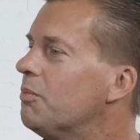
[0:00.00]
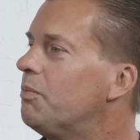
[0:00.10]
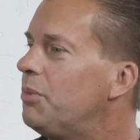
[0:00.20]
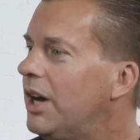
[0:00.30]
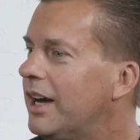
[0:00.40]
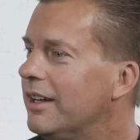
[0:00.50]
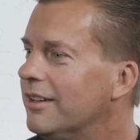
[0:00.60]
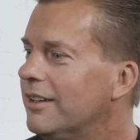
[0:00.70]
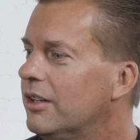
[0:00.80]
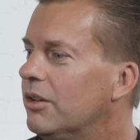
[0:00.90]
But
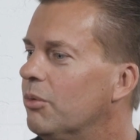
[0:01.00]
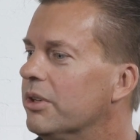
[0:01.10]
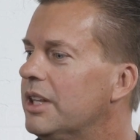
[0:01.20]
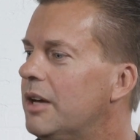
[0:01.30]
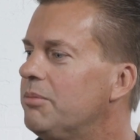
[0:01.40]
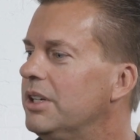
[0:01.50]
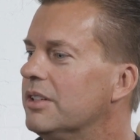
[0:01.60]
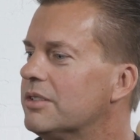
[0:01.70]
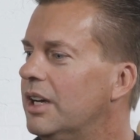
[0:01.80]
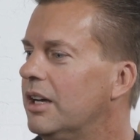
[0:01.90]
with that being
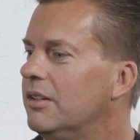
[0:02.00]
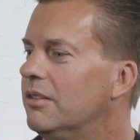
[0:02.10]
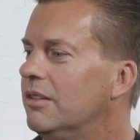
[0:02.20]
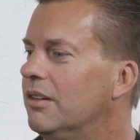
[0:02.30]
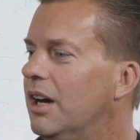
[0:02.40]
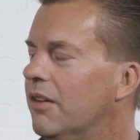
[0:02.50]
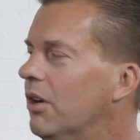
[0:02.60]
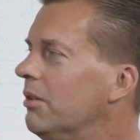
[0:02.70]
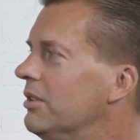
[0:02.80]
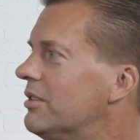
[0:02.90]
said, I've
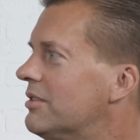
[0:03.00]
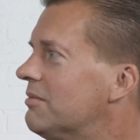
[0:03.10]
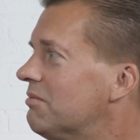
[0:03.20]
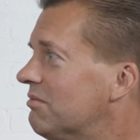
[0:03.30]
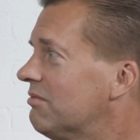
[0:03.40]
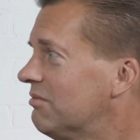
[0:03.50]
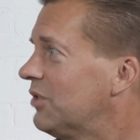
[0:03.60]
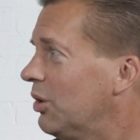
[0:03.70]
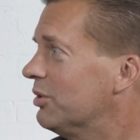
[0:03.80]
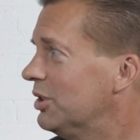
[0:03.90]
always
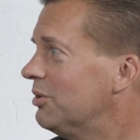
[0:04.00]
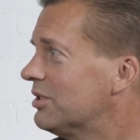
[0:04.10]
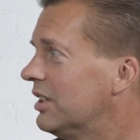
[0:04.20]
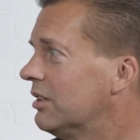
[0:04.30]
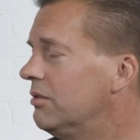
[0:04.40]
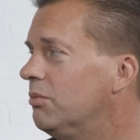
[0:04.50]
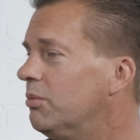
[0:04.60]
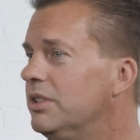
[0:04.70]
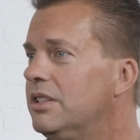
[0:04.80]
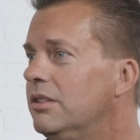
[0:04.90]
told you, it's like,
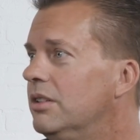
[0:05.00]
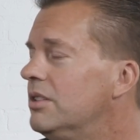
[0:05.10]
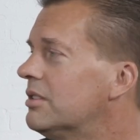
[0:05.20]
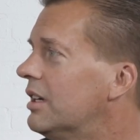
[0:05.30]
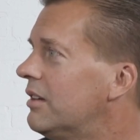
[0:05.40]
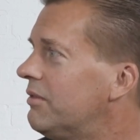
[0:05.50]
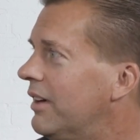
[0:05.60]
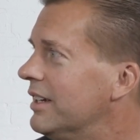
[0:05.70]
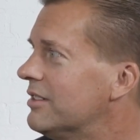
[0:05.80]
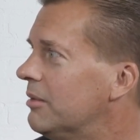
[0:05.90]
you just got to
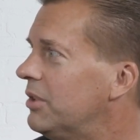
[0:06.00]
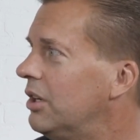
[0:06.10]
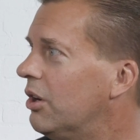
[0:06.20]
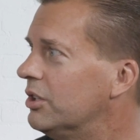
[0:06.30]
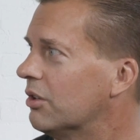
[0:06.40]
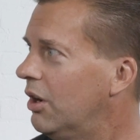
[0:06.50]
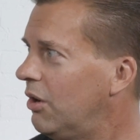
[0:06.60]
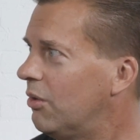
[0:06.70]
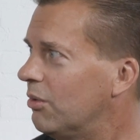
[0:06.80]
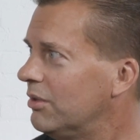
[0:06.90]
find something on your
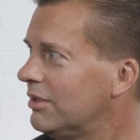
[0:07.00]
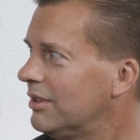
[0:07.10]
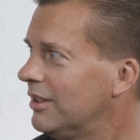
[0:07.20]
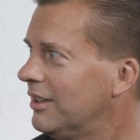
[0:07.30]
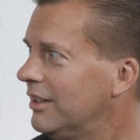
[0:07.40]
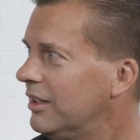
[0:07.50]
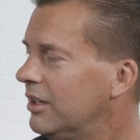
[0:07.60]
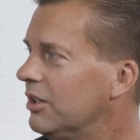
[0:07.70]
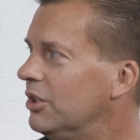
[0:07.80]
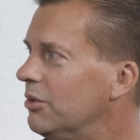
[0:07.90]
own
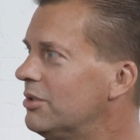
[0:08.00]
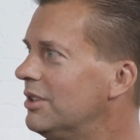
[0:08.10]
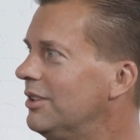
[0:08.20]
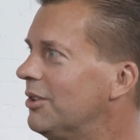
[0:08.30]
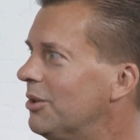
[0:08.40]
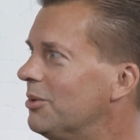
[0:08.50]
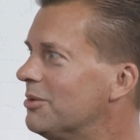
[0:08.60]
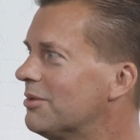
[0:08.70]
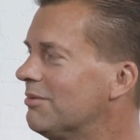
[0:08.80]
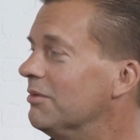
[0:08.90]
using
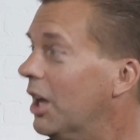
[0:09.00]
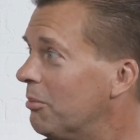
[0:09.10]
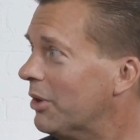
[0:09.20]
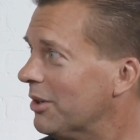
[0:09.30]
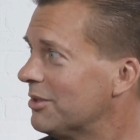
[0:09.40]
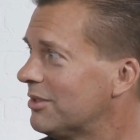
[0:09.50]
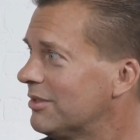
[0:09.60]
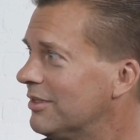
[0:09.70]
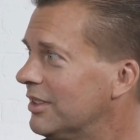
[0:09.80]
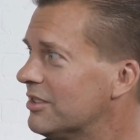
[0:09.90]
those numbers,
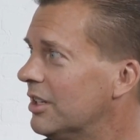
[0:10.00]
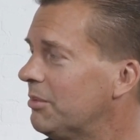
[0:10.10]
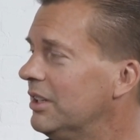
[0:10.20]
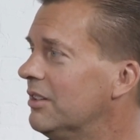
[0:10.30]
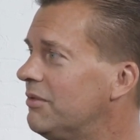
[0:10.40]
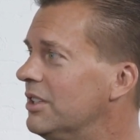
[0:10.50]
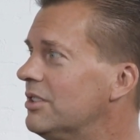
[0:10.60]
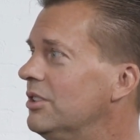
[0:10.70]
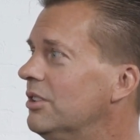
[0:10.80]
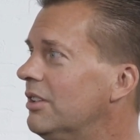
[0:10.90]
something that fits
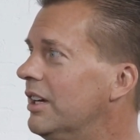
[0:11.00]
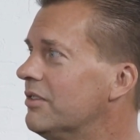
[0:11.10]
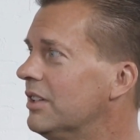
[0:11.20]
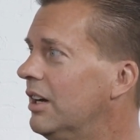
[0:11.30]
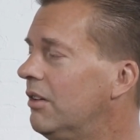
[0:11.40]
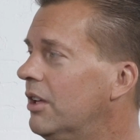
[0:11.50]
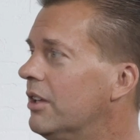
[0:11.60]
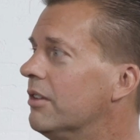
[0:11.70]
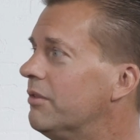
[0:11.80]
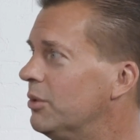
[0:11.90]
into your lifestyle,
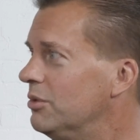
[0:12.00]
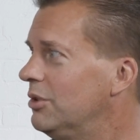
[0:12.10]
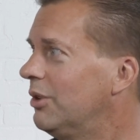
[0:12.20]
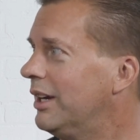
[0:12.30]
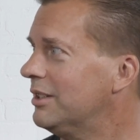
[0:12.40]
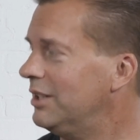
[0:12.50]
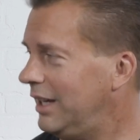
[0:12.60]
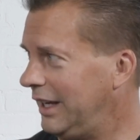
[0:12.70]
the foods you like to